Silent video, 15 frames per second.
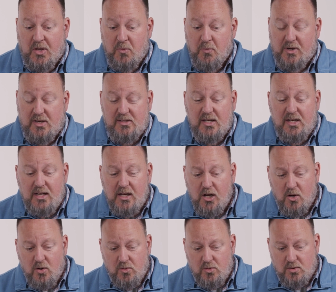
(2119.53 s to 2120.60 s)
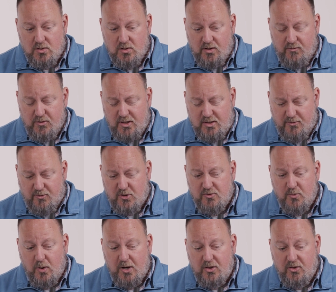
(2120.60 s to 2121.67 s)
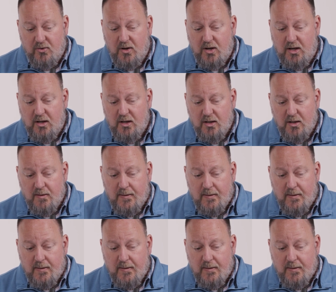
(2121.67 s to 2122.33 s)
Because then he goes, if you look in verse 43,